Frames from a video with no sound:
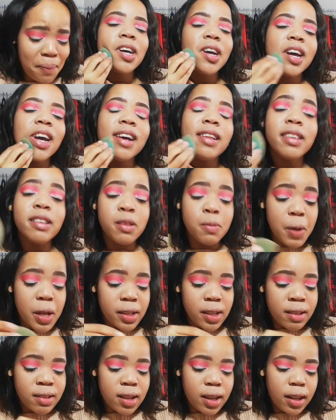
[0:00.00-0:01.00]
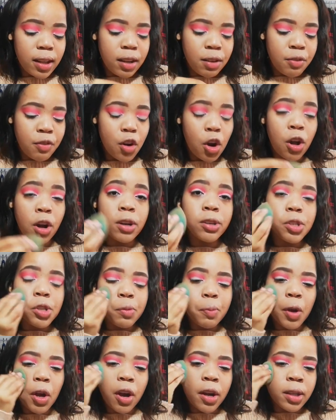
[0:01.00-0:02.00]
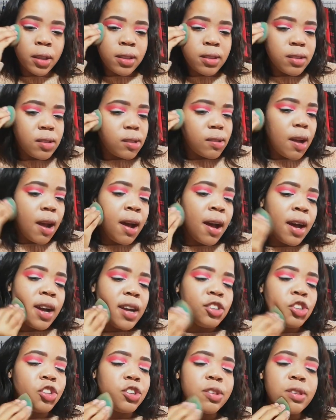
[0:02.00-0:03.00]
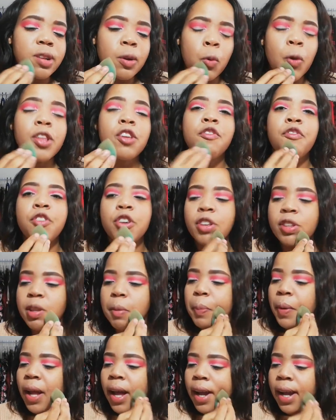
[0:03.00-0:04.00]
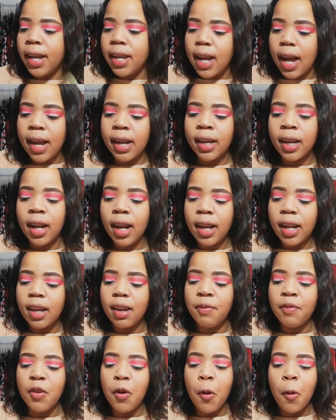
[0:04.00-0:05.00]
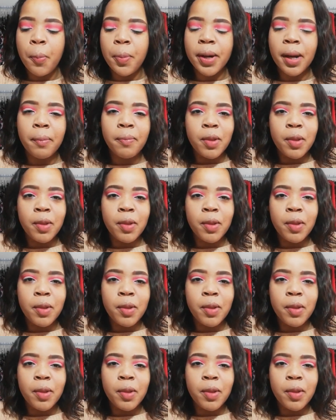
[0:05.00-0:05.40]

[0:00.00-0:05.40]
The smell doesn't linger for long, to be honest. It's just when you first apply it, and like if you open up the